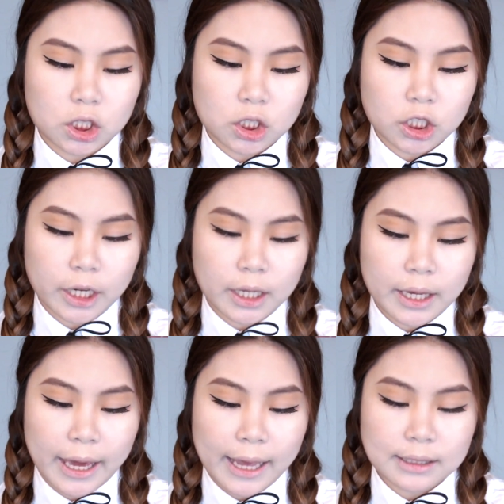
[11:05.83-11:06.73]
J
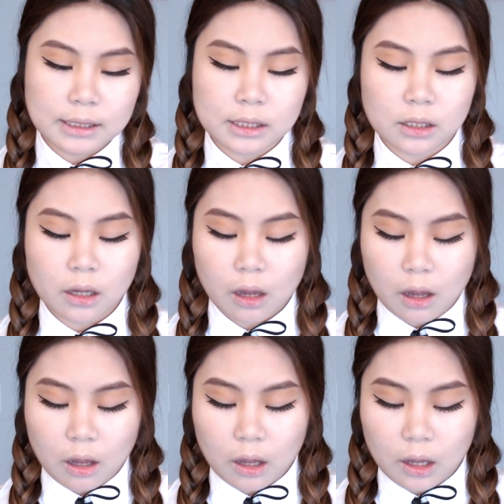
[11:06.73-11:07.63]
Cats,
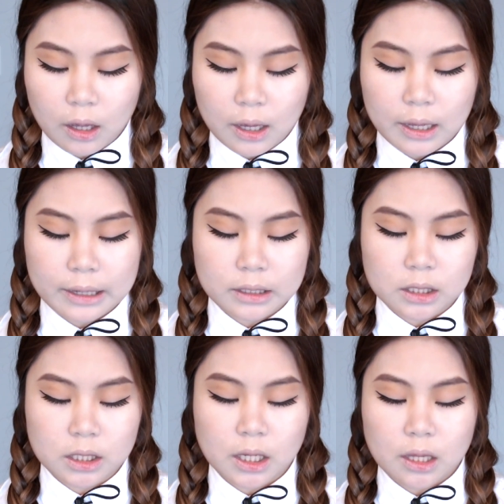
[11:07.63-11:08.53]
and